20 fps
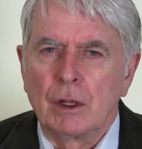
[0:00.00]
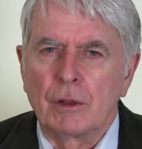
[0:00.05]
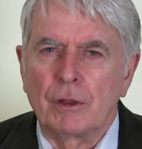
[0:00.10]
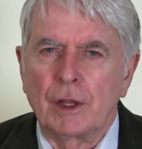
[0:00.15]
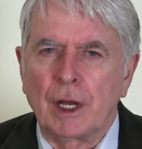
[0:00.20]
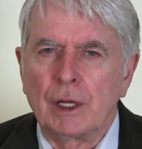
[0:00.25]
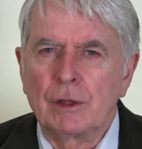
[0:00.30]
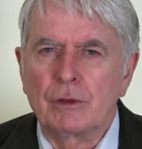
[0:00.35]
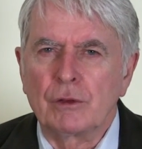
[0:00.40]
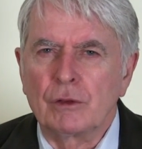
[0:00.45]

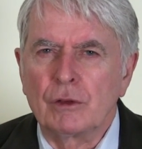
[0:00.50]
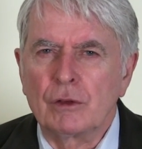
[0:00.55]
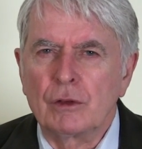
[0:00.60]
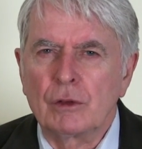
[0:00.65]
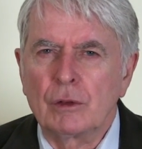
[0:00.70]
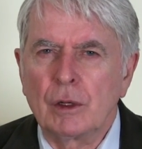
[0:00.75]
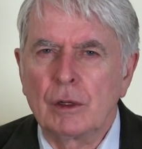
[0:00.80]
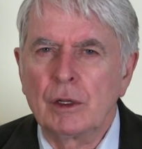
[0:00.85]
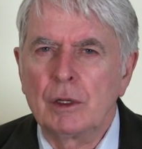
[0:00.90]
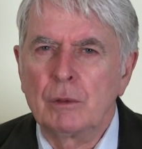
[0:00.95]
thousands
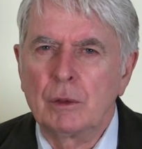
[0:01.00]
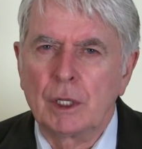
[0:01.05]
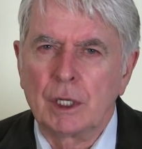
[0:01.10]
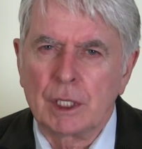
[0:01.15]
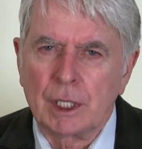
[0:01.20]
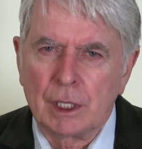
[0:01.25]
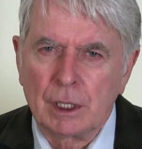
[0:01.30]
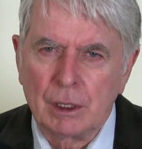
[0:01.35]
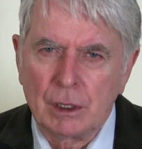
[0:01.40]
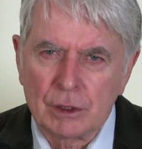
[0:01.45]
who only
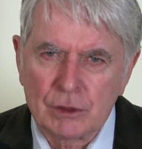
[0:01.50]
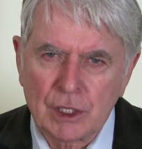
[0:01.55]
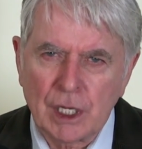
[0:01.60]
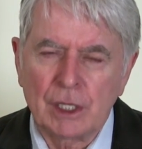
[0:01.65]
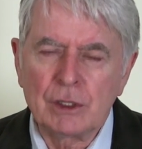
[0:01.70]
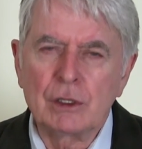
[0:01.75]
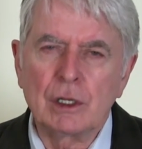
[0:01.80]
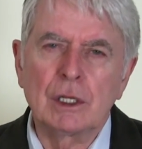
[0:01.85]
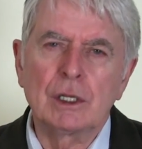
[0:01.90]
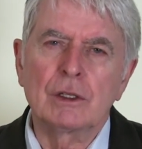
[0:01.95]
work in Los
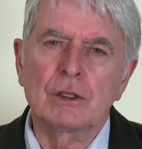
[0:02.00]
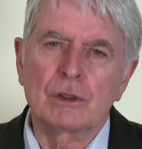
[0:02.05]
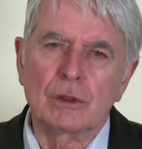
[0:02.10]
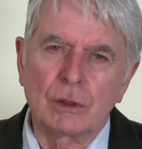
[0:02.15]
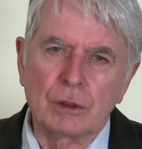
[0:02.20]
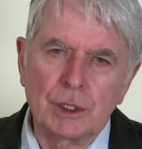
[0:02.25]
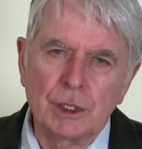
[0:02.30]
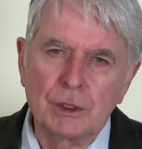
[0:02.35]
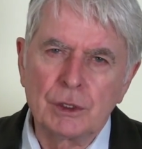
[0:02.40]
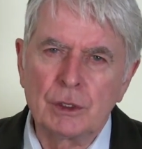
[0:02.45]
Angeles
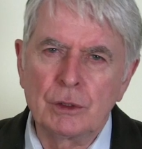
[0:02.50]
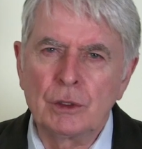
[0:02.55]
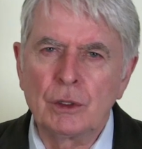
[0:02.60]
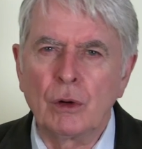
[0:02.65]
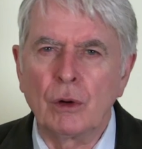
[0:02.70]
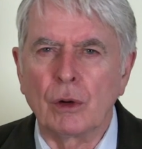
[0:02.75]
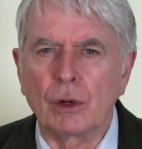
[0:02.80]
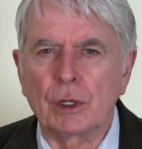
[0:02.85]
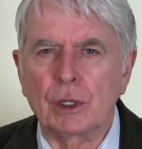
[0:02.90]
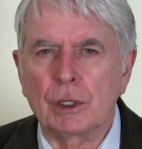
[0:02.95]
or in New
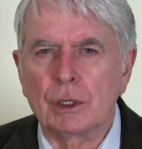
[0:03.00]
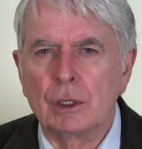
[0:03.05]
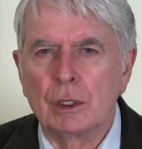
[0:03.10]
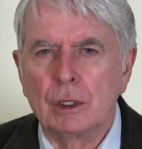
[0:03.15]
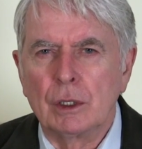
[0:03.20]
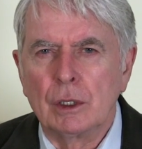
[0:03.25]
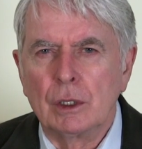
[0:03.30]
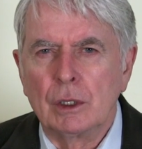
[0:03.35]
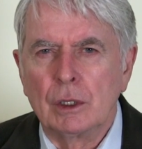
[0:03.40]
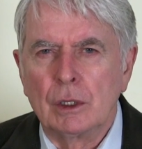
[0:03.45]
York.
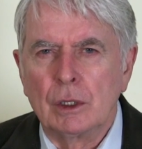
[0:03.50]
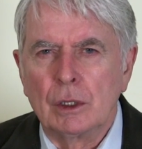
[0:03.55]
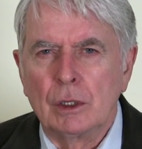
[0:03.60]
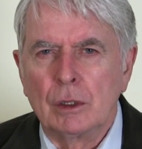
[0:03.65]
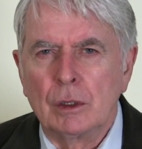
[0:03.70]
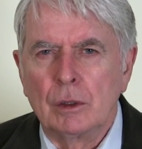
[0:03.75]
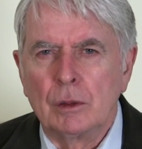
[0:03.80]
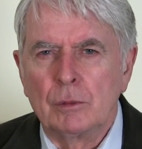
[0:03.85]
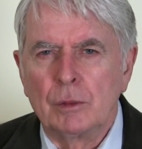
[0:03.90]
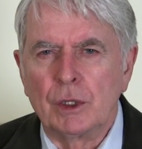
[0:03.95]

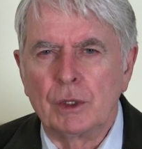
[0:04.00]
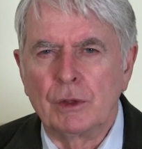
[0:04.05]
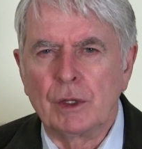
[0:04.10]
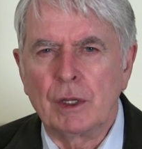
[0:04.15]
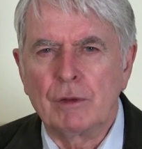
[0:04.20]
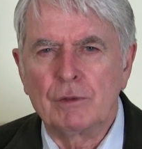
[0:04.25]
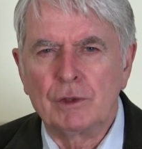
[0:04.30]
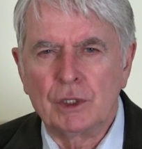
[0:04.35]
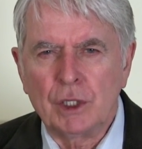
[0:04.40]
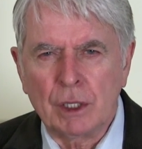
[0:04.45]
But
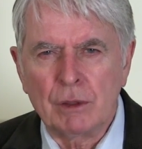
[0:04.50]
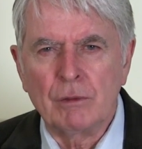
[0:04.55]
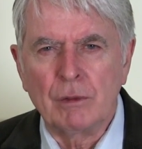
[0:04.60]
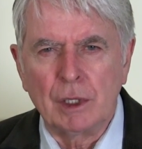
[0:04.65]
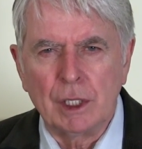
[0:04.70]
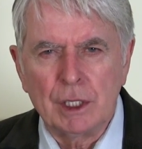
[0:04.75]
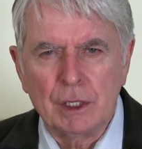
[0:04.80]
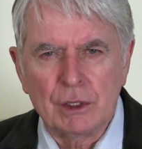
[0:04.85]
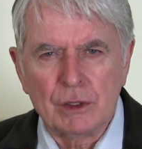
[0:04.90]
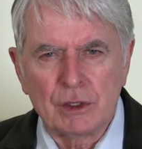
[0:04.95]
they've
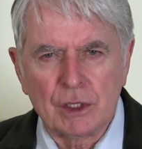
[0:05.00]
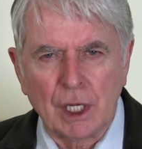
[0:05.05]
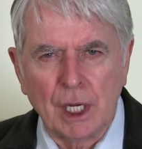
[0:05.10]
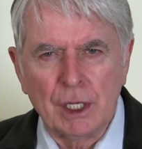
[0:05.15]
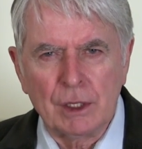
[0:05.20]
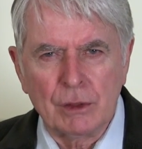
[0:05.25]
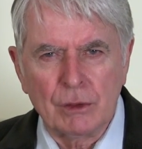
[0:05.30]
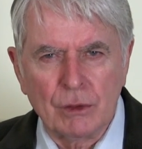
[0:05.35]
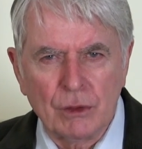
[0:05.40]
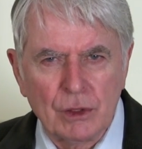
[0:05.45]
generally
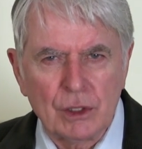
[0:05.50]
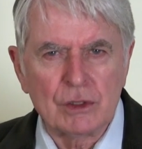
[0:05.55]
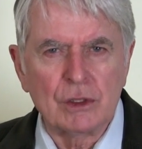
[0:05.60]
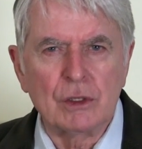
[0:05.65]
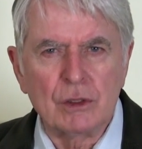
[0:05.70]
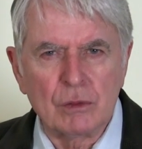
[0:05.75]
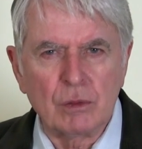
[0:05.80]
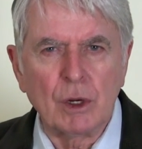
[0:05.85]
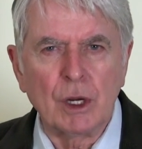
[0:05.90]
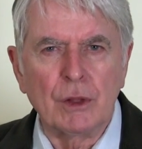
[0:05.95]
decided this
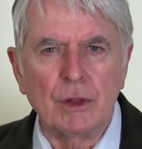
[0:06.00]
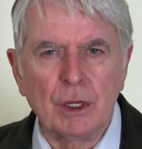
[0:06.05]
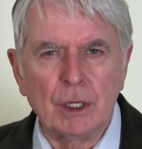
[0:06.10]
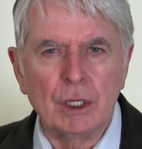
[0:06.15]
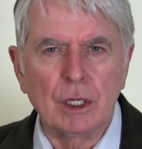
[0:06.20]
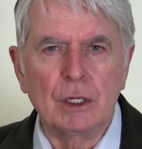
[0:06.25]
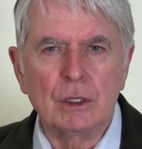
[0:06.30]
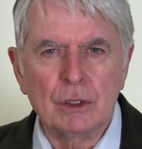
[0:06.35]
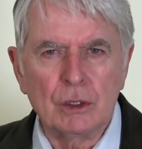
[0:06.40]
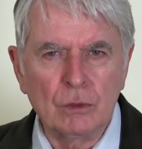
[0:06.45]
is where they're
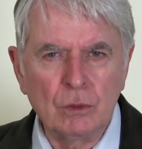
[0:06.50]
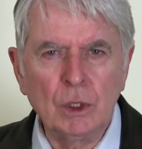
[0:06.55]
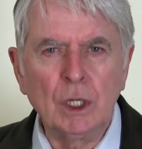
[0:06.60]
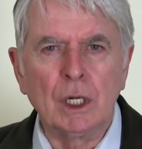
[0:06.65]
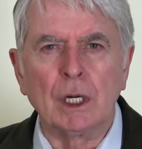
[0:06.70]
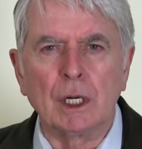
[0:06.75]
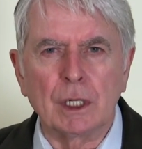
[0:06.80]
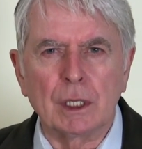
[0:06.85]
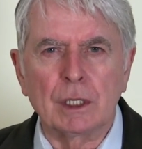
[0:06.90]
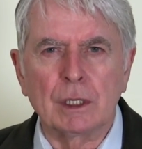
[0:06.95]
going to
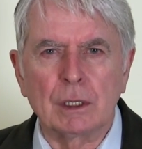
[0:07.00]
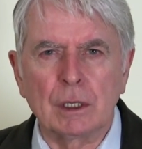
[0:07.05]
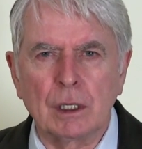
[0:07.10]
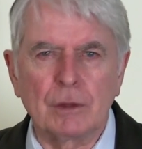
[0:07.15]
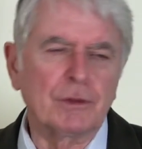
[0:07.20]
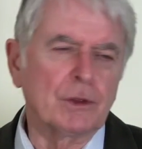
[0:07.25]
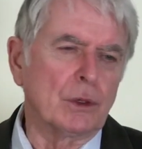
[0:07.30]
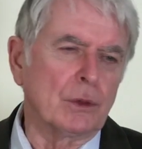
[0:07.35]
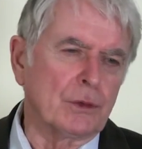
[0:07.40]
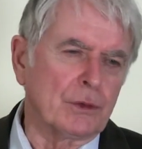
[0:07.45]
work.
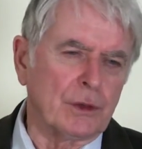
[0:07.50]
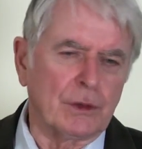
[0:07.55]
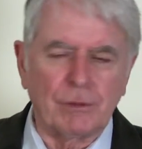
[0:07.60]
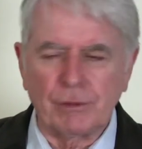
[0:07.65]
Of course,